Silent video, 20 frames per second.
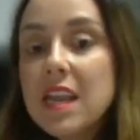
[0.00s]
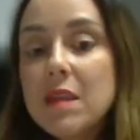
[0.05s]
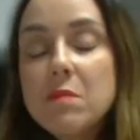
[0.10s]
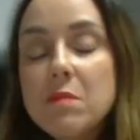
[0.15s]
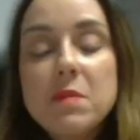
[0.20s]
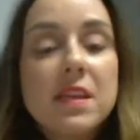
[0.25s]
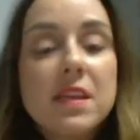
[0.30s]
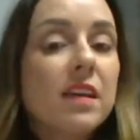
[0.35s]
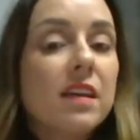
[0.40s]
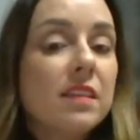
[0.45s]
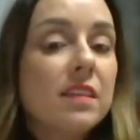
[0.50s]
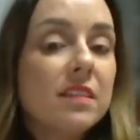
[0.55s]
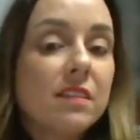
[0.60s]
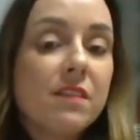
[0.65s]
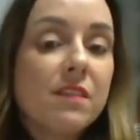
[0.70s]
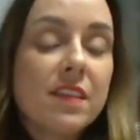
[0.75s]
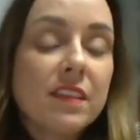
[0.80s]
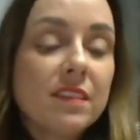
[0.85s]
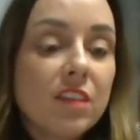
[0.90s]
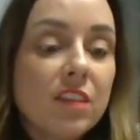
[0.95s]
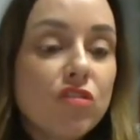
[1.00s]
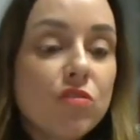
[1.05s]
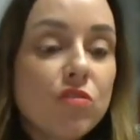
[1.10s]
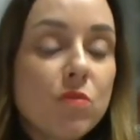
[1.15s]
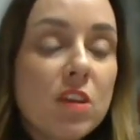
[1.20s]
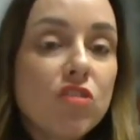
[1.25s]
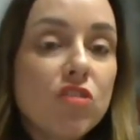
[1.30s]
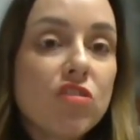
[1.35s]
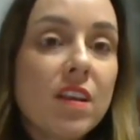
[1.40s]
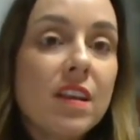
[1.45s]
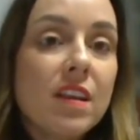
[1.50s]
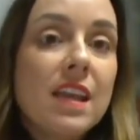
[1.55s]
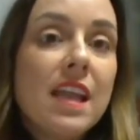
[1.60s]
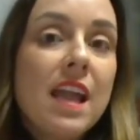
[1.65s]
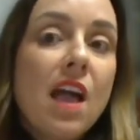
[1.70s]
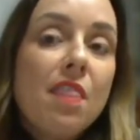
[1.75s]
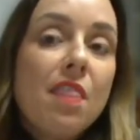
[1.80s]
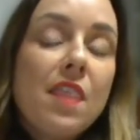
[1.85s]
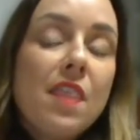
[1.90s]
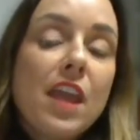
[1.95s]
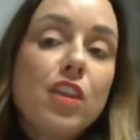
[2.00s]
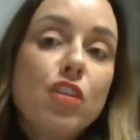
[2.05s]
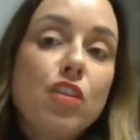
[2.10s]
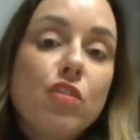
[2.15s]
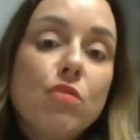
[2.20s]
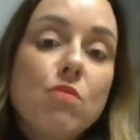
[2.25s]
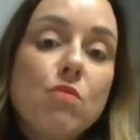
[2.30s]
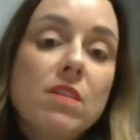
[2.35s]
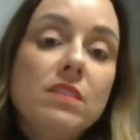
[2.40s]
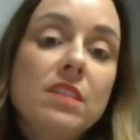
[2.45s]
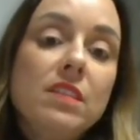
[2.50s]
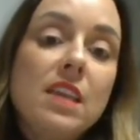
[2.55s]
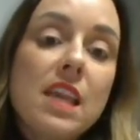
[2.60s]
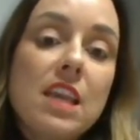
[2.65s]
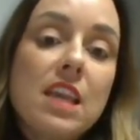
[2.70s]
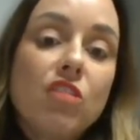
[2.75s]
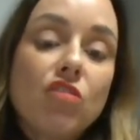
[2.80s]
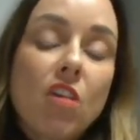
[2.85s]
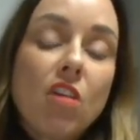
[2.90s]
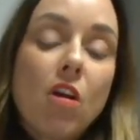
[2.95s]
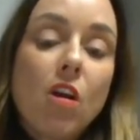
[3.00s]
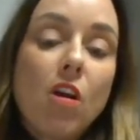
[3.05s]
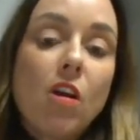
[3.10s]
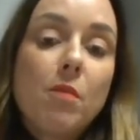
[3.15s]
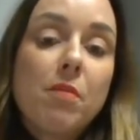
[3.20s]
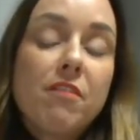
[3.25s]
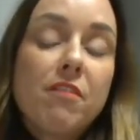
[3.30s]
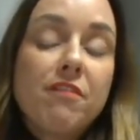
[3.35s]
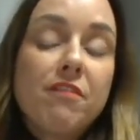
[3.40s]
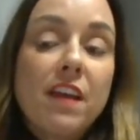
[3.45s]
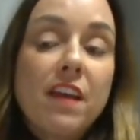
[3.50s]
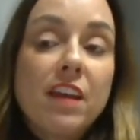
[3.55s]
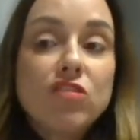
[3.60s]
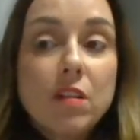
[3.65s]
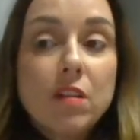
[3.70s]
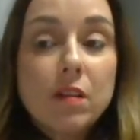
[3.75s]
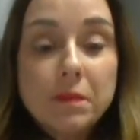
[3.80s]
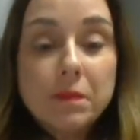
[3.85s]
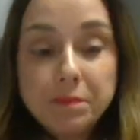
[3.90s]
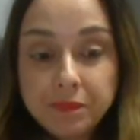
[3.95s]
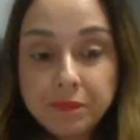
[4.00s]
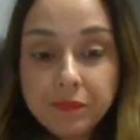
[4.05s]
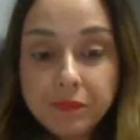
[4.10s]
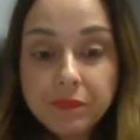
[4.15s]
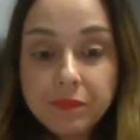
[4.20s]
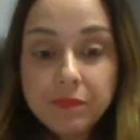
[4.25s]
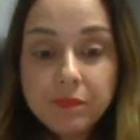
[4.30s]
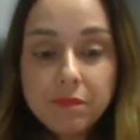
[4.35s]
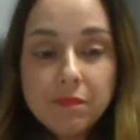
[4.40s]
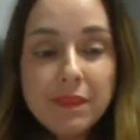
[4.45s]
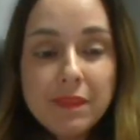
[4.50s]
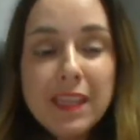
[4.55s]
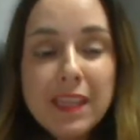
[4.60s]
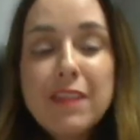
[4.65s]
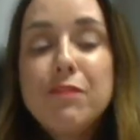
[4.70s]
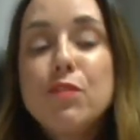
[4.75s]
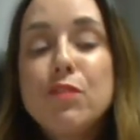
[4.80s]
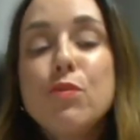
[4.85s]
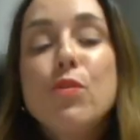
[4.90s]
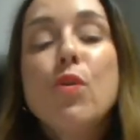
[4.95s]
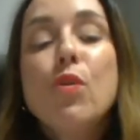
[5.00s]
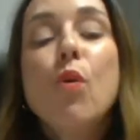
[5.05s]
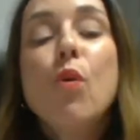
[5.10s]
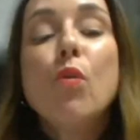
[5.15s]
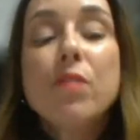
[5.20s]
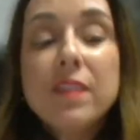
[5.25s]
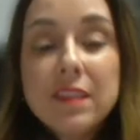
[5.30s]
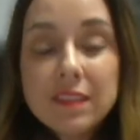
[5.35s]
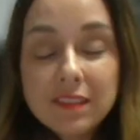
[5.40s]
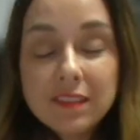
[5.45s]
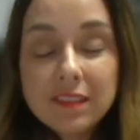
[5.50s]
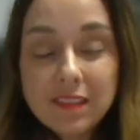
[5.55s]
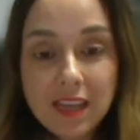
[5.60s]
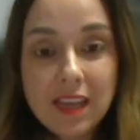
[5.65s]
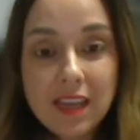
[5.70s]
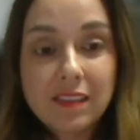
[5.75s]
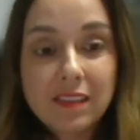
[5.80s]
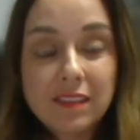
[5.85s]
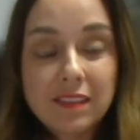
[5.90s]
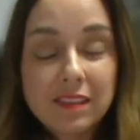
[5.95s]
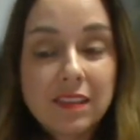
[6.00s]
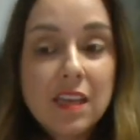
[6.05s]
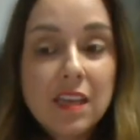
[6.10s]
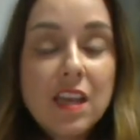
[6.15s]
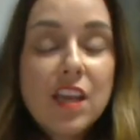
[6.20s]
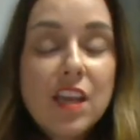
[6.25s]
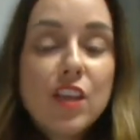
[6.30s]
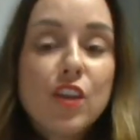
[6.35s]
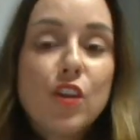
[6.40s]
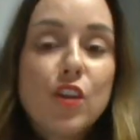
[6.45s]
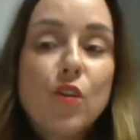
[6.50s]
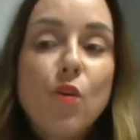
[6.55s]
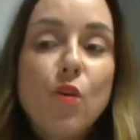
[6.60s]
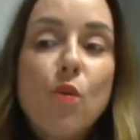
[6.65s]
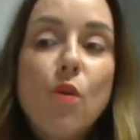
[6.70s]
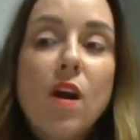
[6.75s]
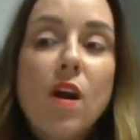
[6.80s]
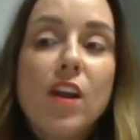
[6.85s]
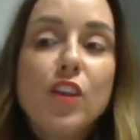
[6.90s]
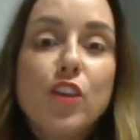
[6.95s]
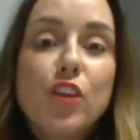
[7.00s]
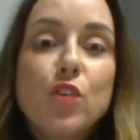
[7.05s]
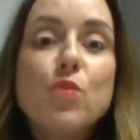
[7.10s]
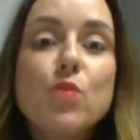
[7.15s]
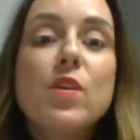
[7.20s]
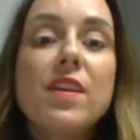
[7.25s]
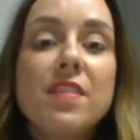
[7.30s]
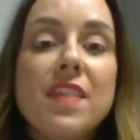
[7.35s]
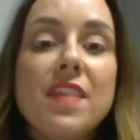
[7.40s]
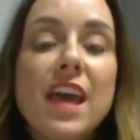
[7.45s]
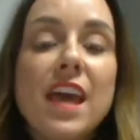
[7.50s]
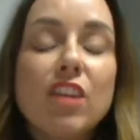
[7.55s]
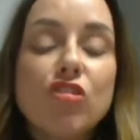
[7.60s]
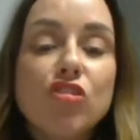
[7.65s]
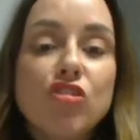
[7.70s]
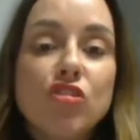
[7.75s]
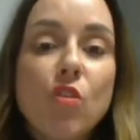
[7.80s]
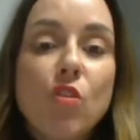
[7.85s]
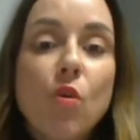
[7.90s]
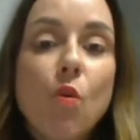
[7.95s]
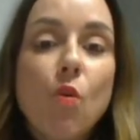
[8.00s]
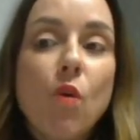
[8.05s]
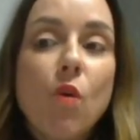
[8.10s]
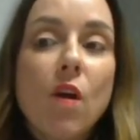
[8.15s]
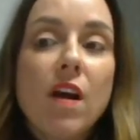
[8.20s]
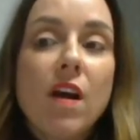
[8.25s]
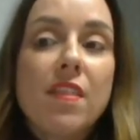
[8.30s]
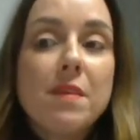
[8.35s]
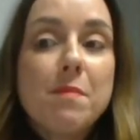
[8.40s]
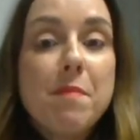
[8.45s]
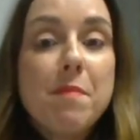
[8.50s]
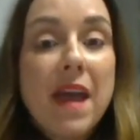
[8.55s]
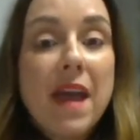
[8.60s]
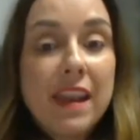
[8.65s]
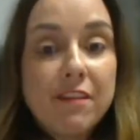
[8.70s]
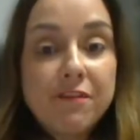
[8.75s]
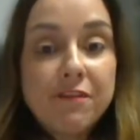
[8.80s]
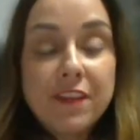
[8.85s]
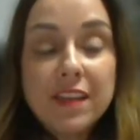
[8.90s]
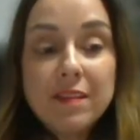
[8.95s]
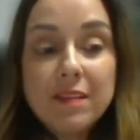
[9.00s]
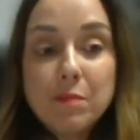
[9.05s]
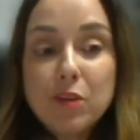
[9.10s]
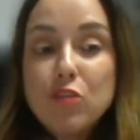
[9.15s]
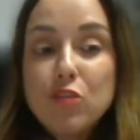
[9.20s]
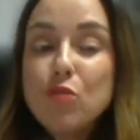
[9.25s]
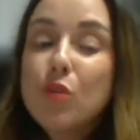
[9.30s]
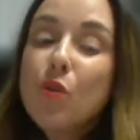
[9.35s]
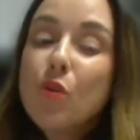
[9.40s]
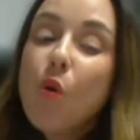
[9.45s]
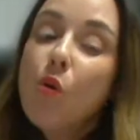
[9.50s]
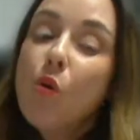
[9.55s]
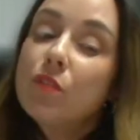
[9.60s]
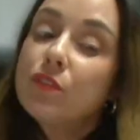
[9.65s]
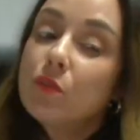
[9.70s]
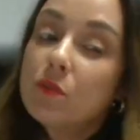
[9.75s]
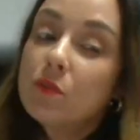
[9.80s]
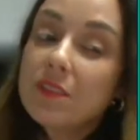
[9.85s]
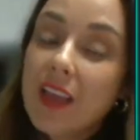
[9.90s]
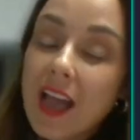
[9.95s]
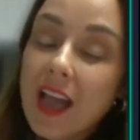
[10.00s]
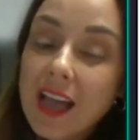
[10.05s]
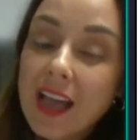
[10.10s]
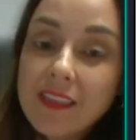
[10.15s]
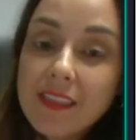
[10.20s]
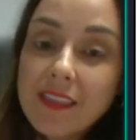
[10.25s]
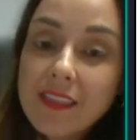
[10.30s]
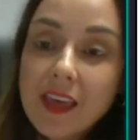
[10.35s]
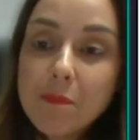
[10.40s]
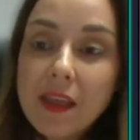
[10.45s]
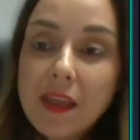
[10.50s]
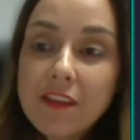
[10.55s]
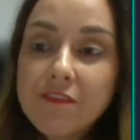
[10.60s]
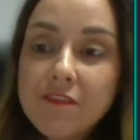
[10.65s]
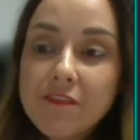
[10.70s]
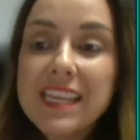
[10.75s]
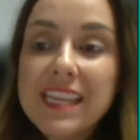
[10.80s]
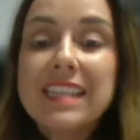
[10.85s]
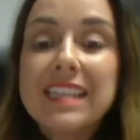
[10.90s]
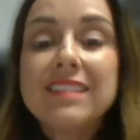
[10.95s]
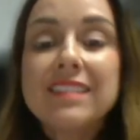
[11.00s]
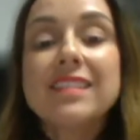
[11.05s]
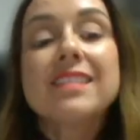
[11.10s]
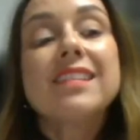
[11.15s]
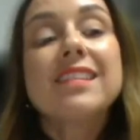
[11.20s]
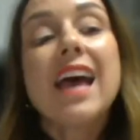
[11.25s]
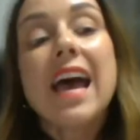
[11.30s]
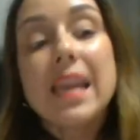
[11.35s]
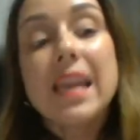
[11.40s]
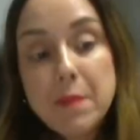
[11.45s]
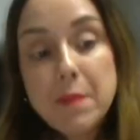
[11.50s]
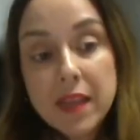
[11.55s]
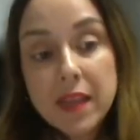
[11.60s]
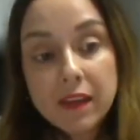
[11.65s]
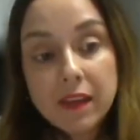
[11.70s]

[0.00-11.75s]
because of the situation. Then you as the HR professional, if you know these things, you can then show the benefit, but you can also tie that benefit into timing,